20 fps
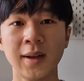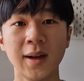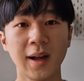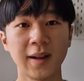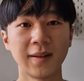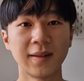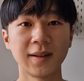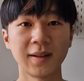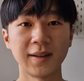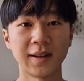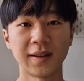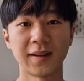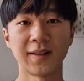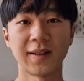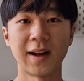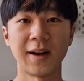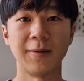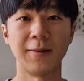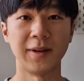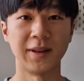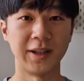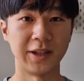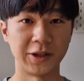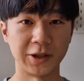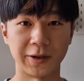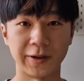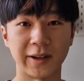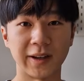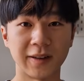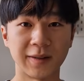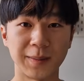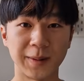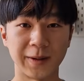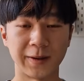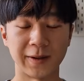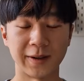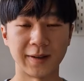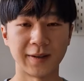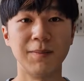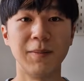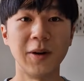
And so let's start with the drawing experience.